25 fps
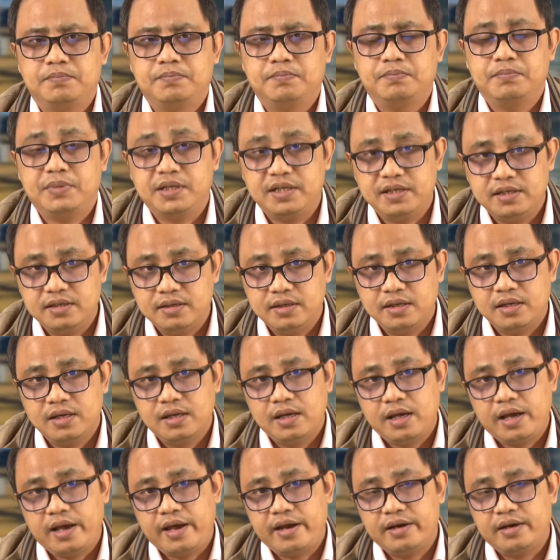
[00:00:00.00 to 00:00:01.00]
But
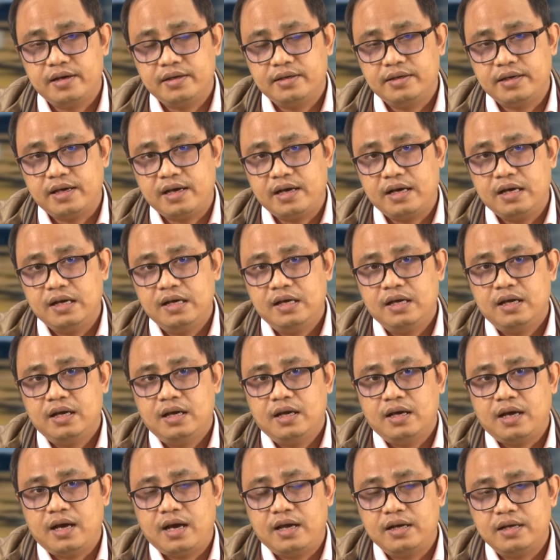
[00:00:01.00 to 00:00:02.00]
under the
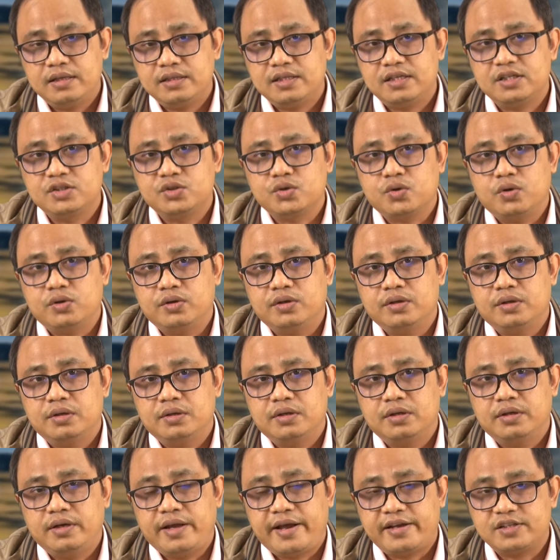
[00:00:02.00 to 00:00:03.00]
another zone
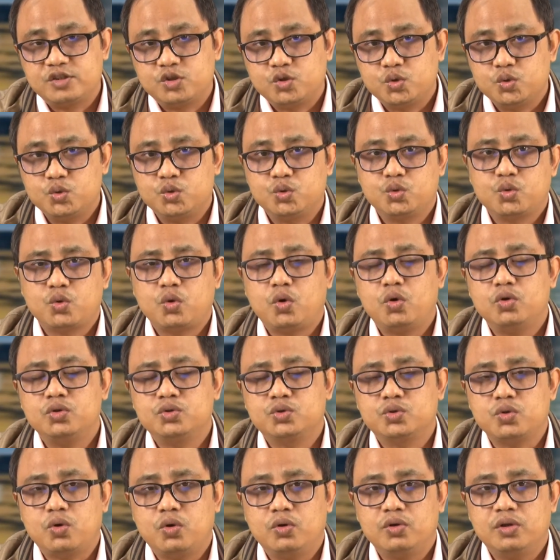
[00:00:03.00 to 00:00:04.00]
next to core
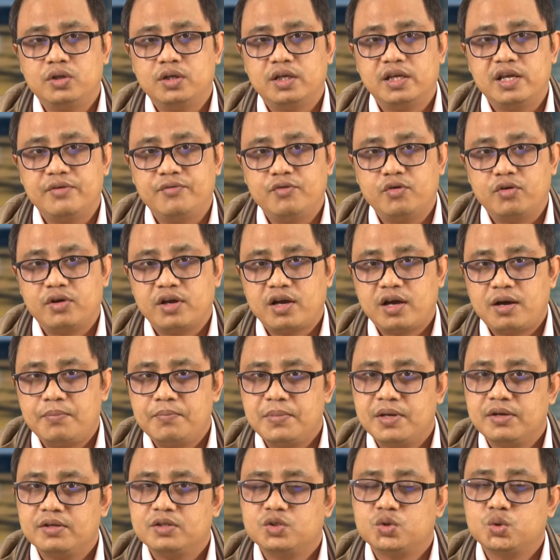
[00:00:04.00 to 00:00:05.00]
zone, if you're
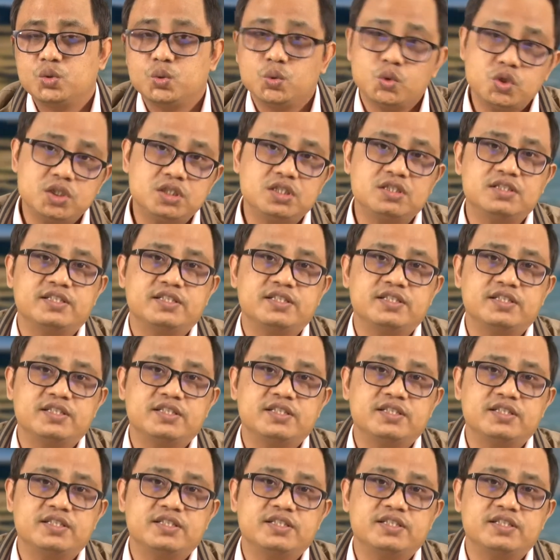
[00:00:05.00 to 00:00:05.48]
coming towards the